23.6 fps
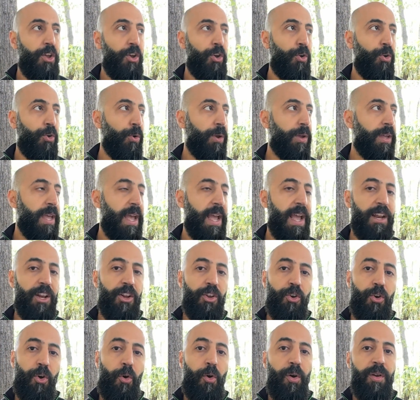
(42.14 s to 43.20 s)
who can
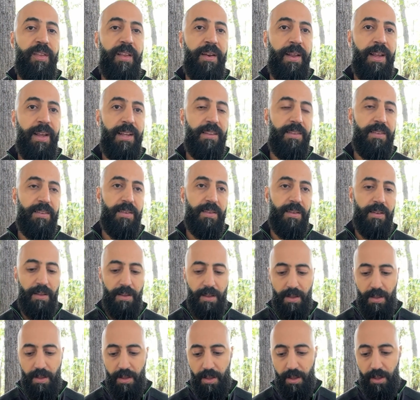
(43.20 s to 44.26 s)
coordinate
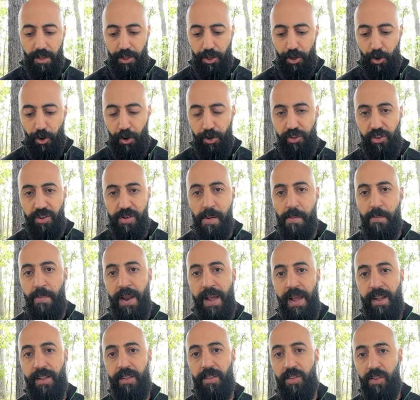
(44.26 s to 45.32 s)
your treatment
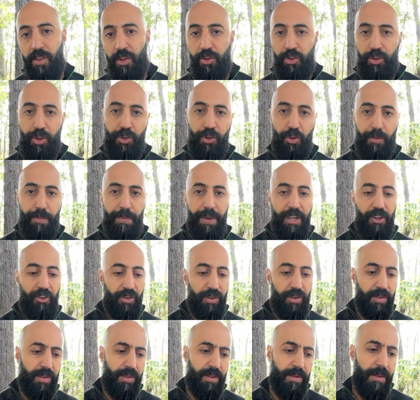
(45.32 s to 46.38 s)
plans to your
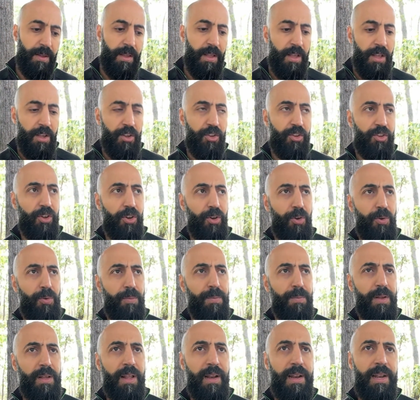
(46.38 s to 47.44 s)
patients. So
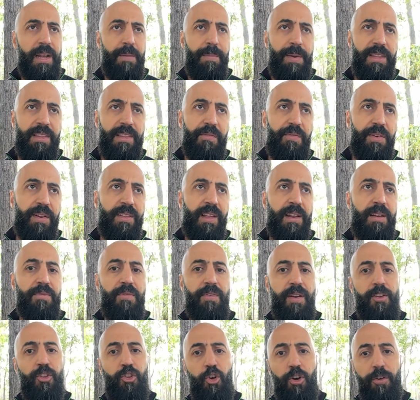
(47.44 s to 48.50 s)
a little bit different than
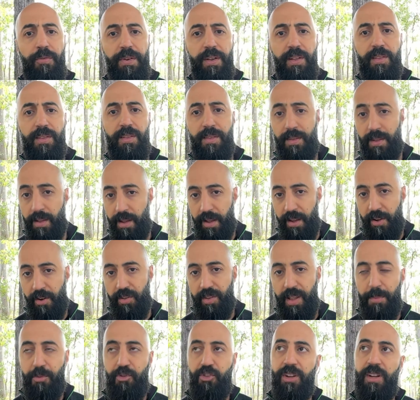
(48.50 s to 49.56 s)
front office
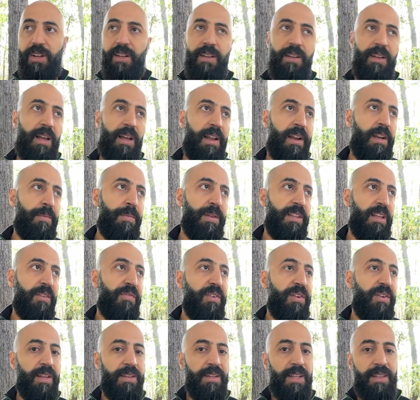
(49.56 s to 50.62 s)
reception, a little bit
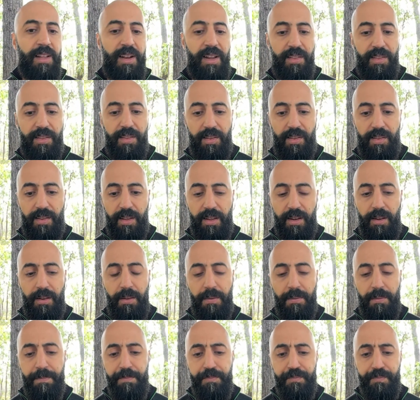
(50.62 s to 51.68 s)
different than dental assistant.
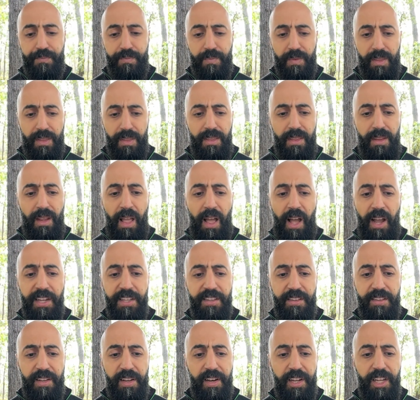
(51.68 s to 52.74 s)

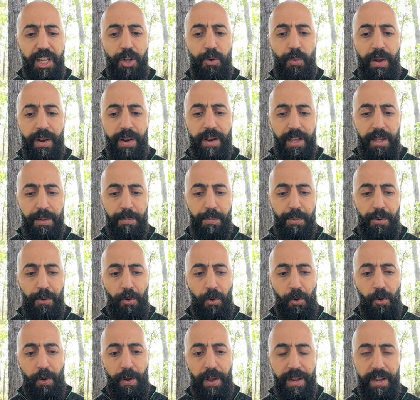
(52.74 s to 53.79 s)
Ideally, you want to
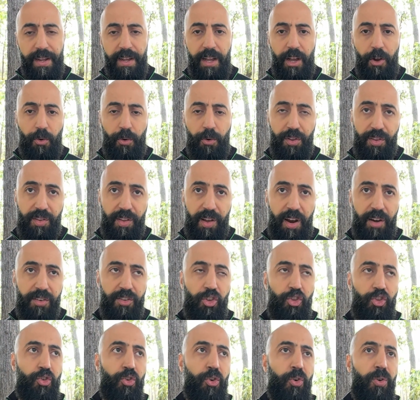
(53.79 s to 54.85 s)
employ or start
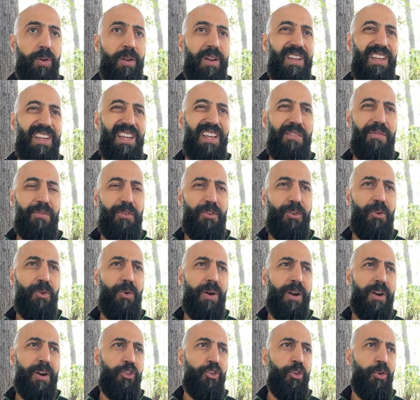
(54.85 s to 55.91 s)
this role if
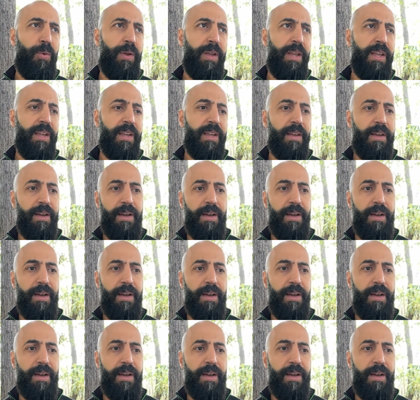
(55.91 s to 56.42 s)
you are doing